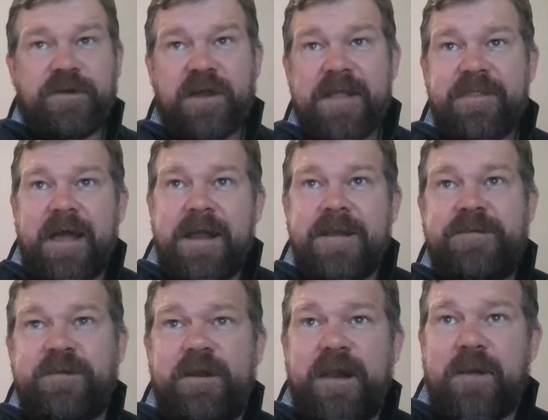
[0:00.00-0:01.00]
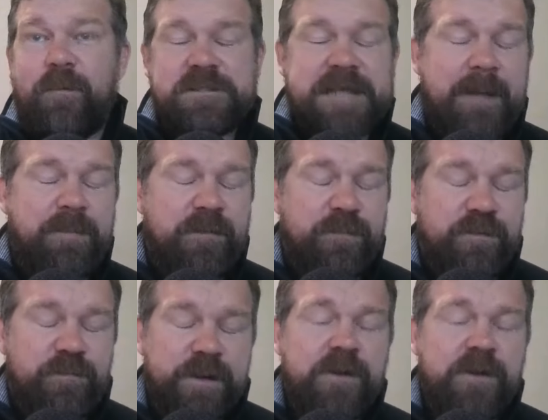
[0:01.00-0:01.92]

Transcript: I tied that into like what's happened with